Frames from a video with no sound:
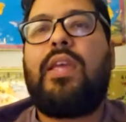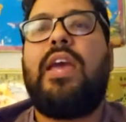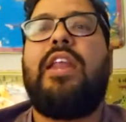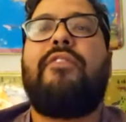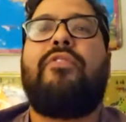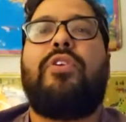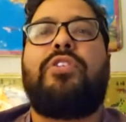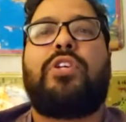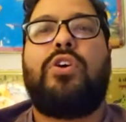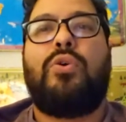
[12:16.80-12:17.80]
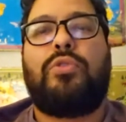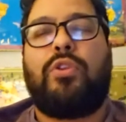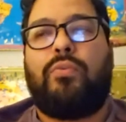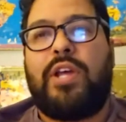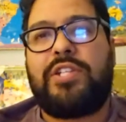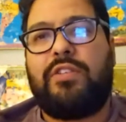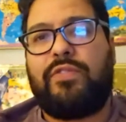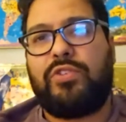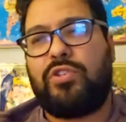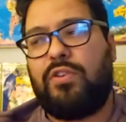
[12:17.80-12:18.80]
and for it to coat the rest of
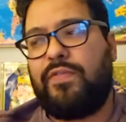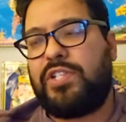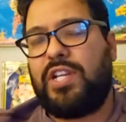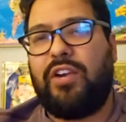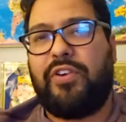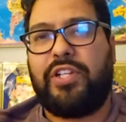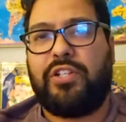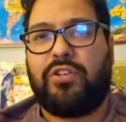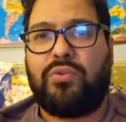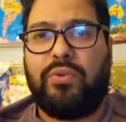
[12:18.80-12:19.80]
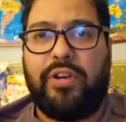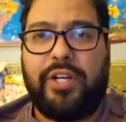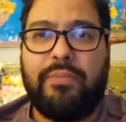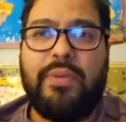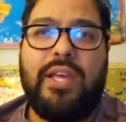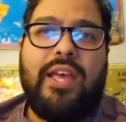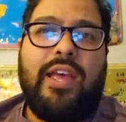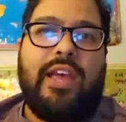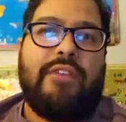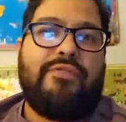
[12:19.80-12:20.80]
your surface area in your aquarium,
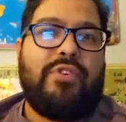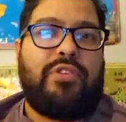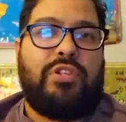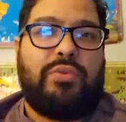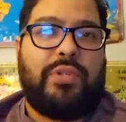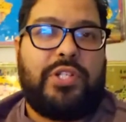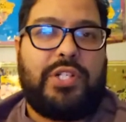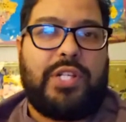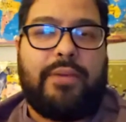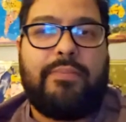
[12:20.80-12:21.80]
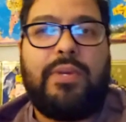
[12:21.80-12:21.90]
and for it to do its job.